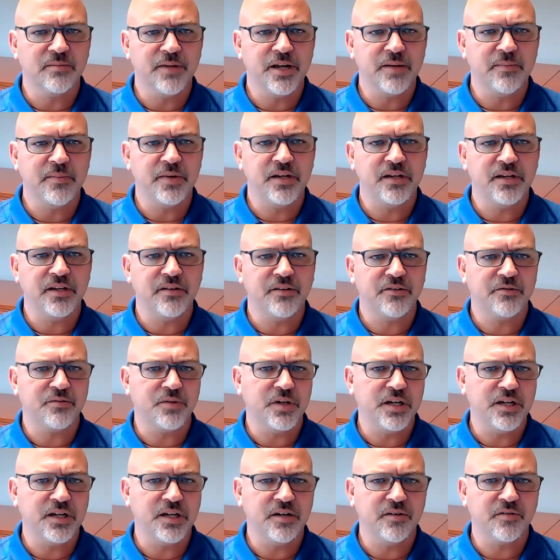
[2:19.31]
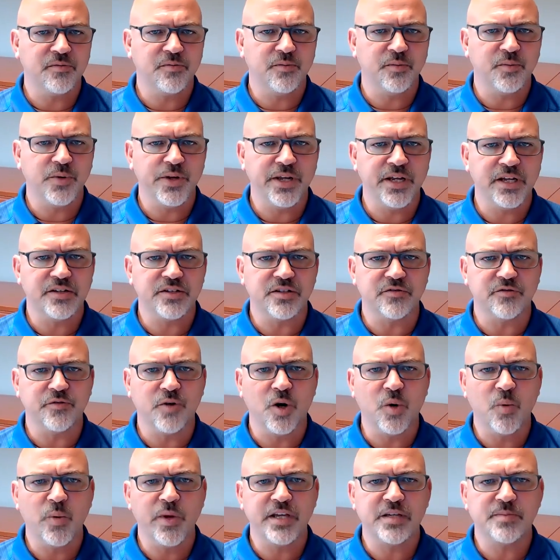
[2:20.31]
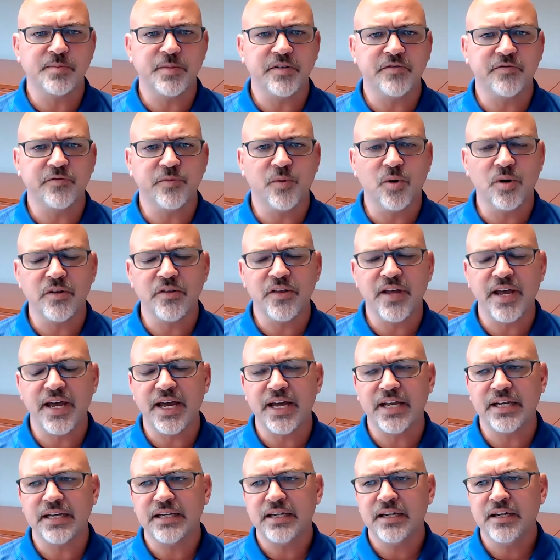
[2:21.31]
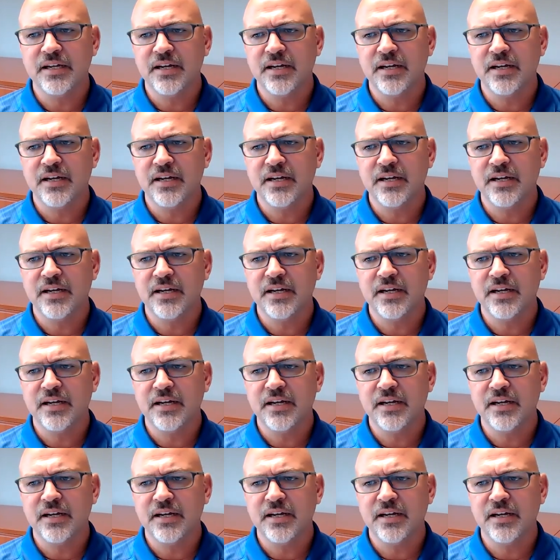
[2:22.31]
maybe 3 weeks or 4 weeks before that.